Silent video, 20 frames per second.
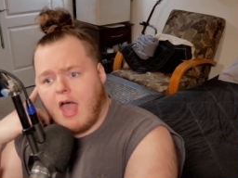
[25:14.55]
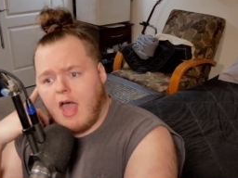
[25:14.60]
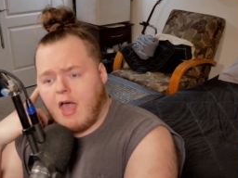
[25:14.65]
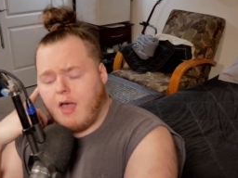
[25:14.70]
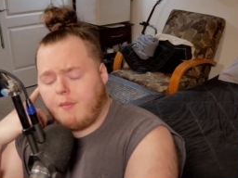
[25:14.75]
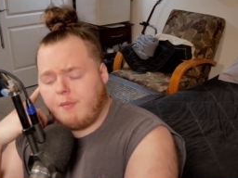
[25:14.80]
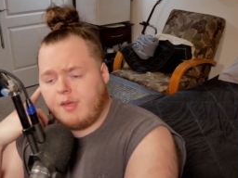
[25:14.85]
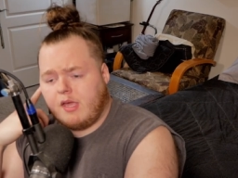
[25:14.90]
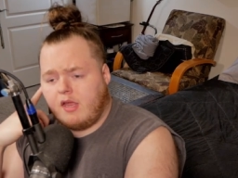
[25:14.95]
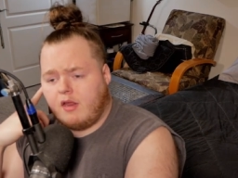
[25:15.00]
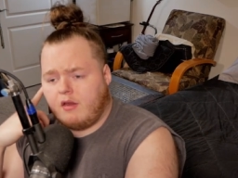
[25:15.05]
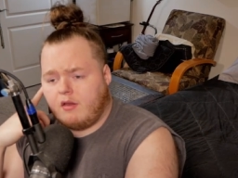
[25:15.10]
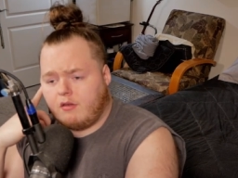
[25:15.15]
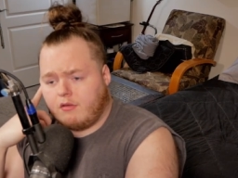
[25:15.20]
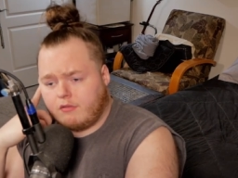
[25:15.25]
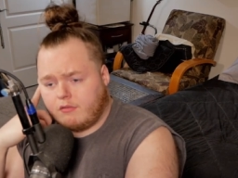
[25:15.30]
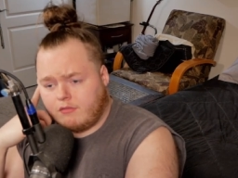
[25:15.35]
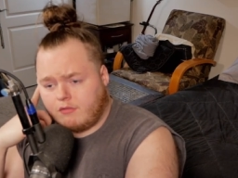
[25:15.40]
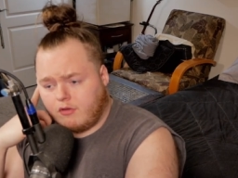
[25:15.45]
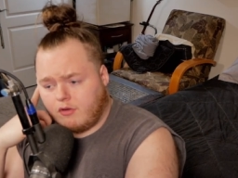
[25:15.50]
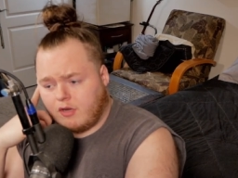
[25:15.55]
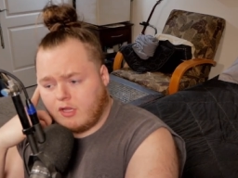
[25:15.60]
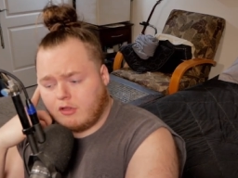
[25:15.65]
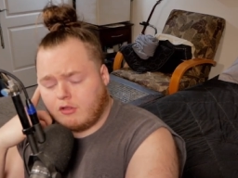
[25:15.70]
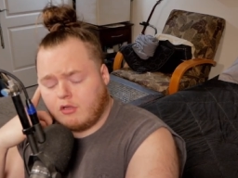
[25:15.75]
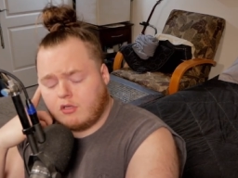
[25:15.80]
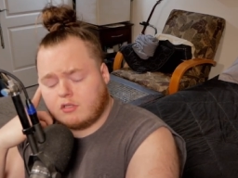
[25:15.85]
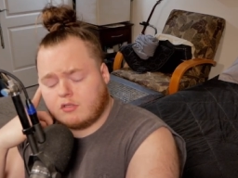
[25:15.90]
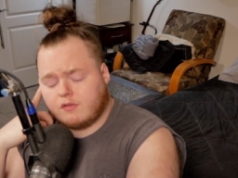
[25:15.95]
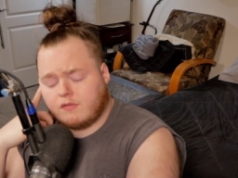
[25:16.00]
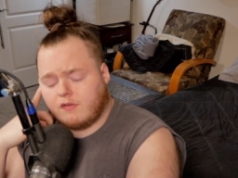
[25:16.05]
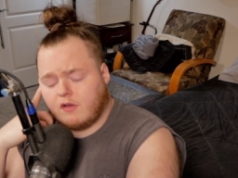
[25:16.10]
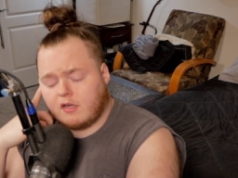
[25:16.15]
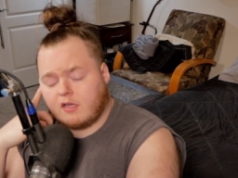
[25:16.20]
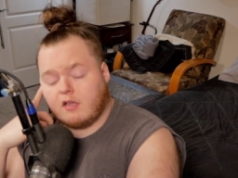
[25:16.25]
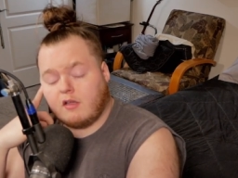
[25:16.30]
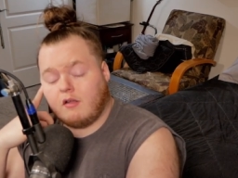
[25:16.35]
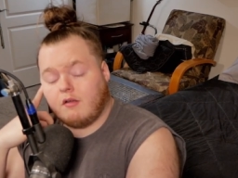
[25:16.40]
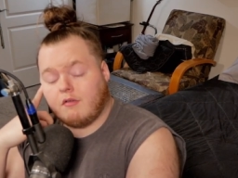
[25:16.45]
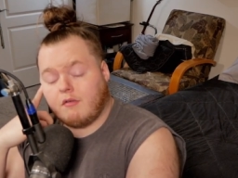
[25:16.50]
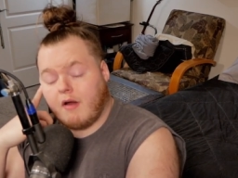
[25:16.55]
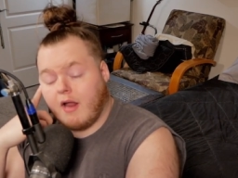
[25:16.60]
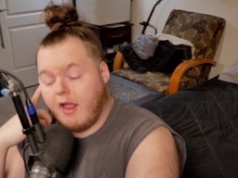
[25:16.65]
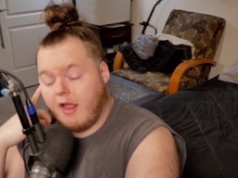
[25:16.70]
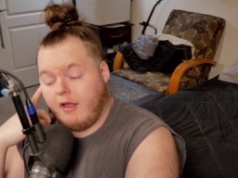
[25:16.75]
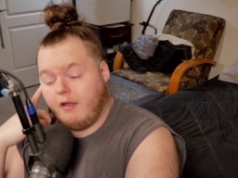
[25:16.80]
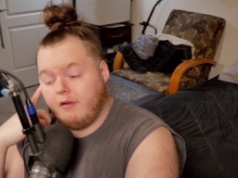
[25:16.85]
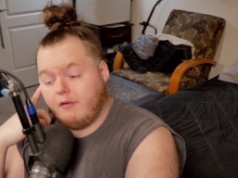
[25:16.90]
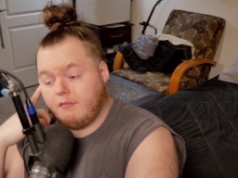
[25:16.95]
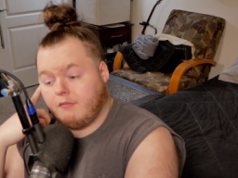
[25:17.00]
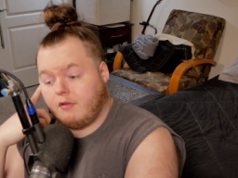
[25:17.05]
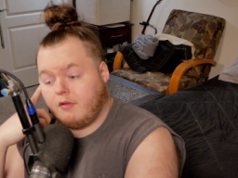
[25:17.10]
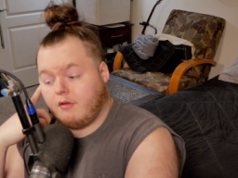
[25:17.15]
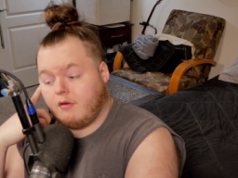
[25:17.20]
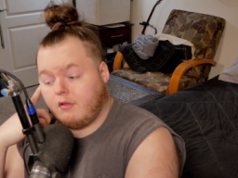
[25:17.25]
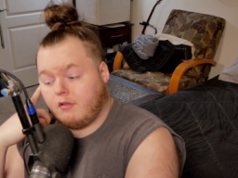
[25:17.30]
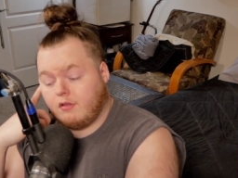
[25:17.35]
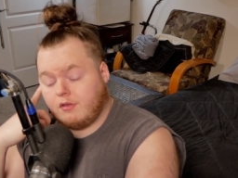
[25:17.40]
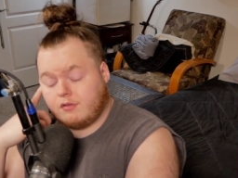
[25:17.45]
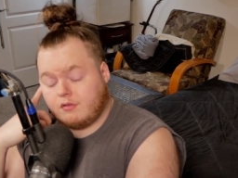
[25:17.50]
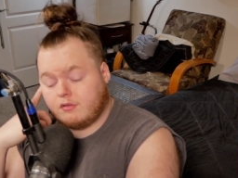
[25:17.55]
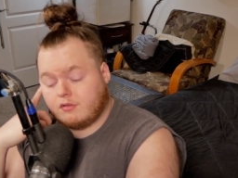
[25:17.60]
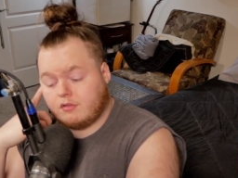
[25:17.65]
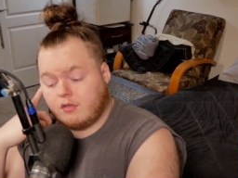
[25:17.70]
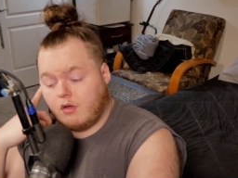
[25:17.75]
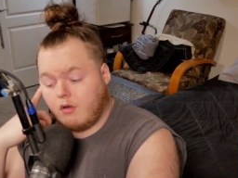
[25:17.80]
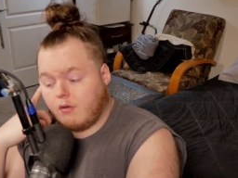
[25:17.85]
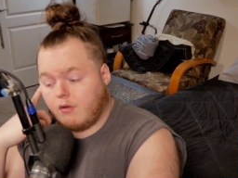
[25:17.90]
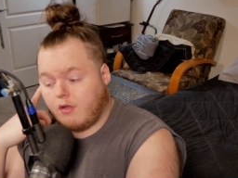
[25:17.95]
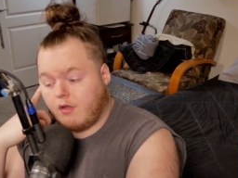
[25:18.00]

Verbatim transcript: I mean, dude, it looks fucking great, dude. It looks so